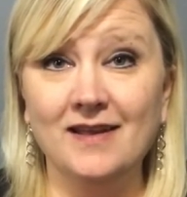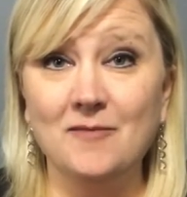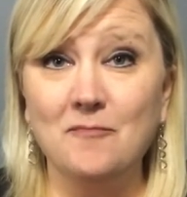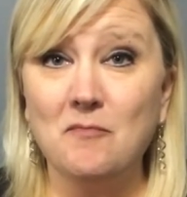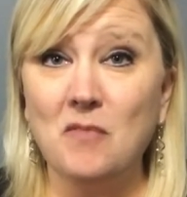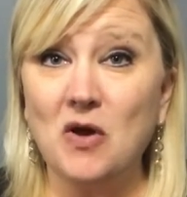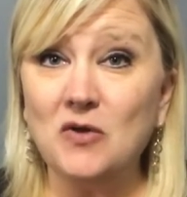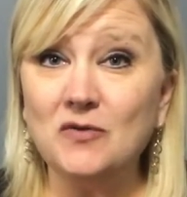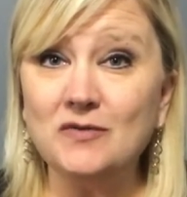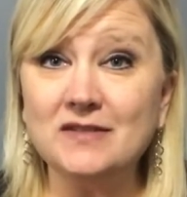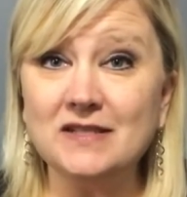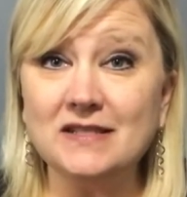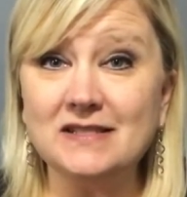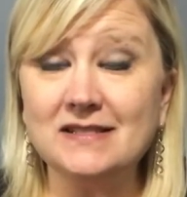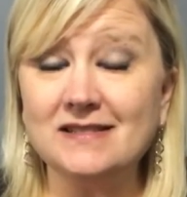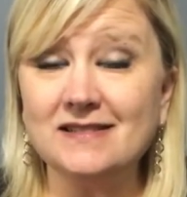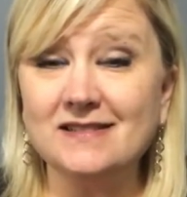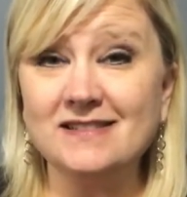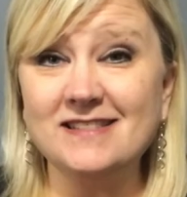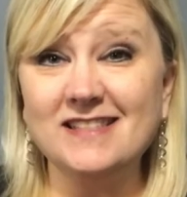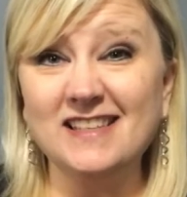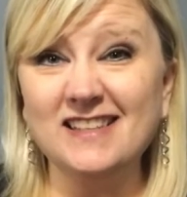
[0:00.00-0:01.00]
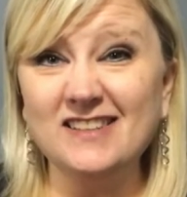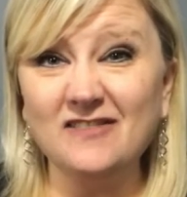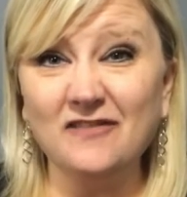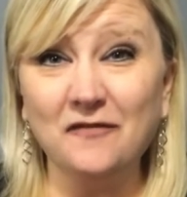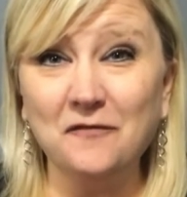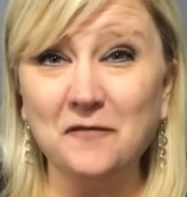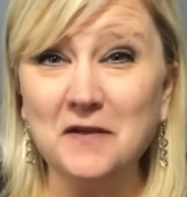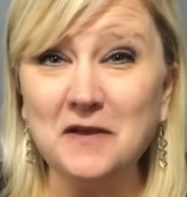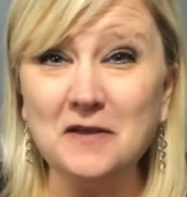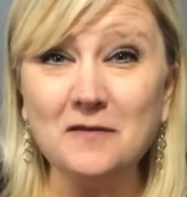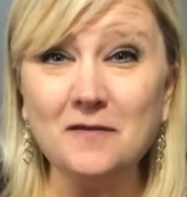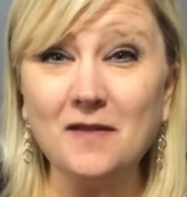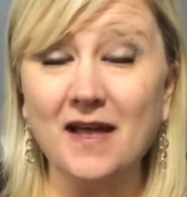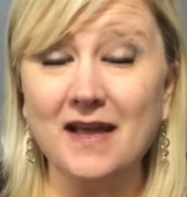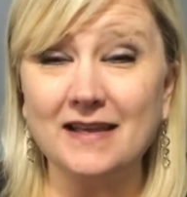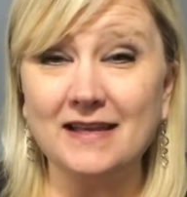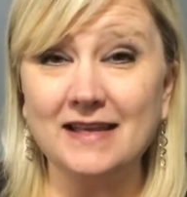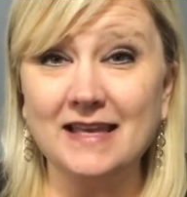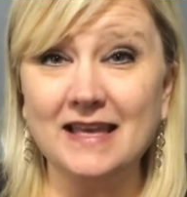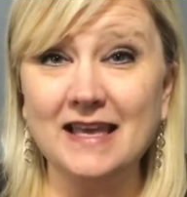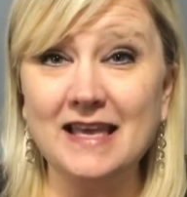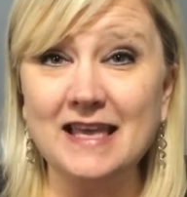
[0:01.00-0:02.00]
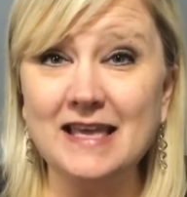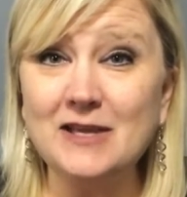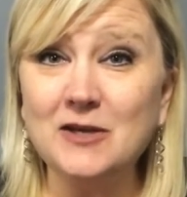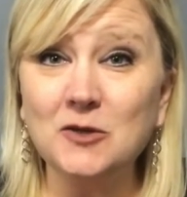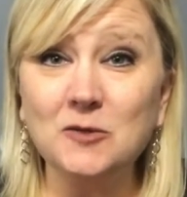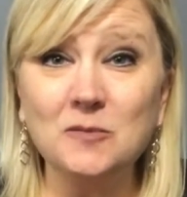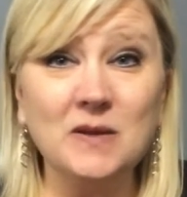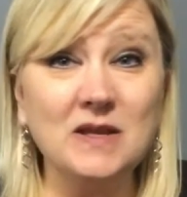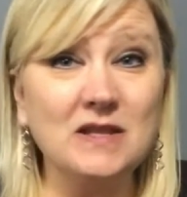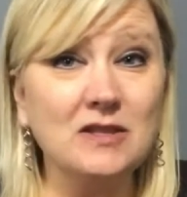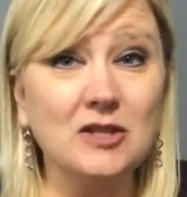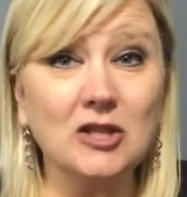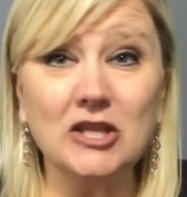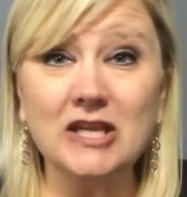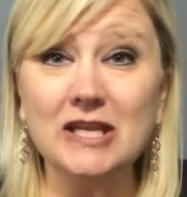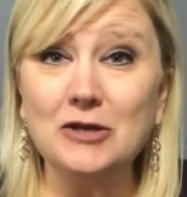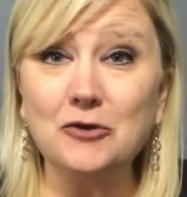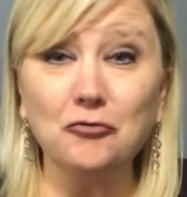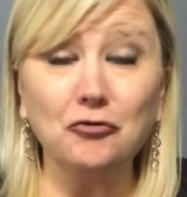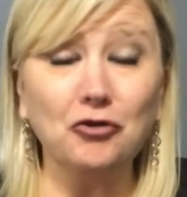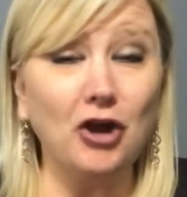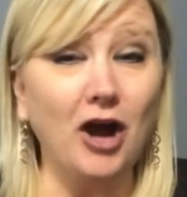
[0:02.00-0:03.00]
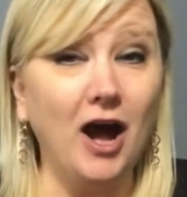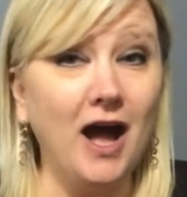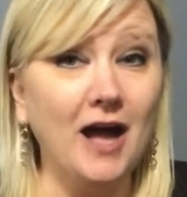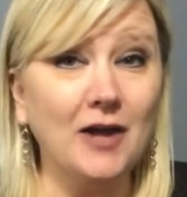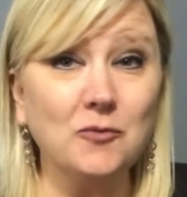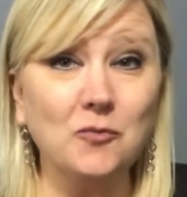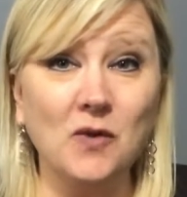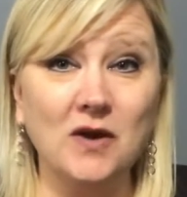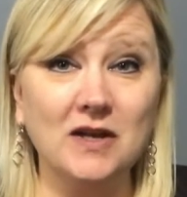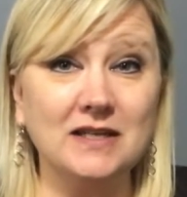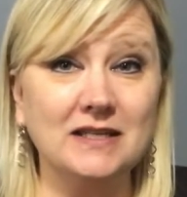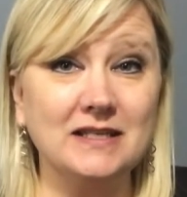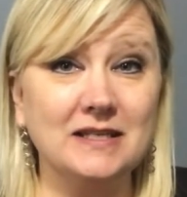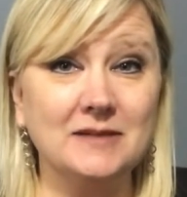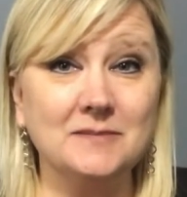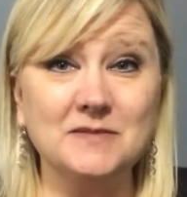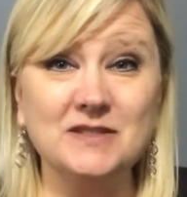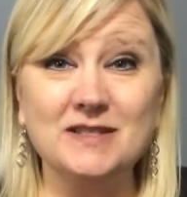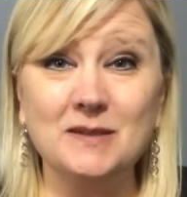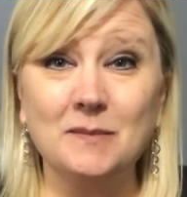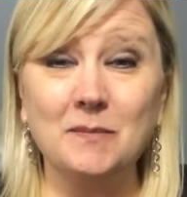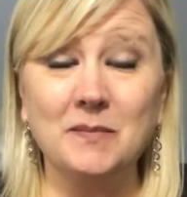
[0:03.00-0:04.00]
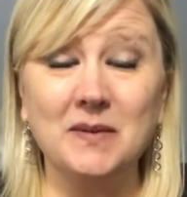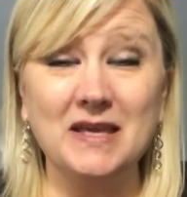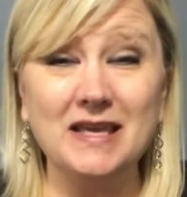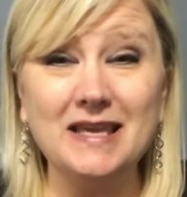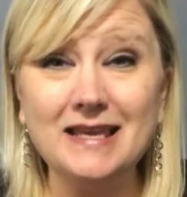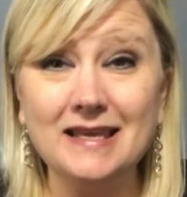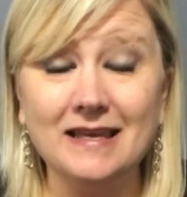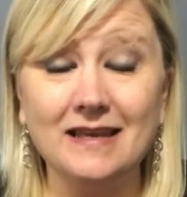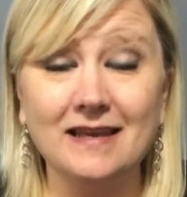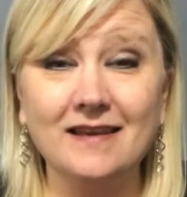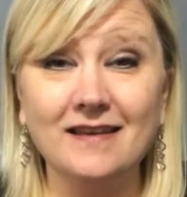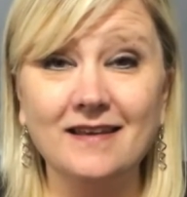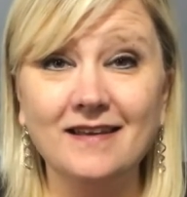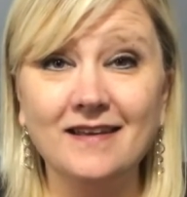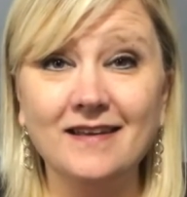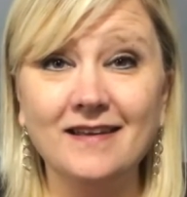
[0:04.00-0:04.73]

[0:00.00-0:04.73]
Moses didn't feel like he could be the leader God wanted him to be.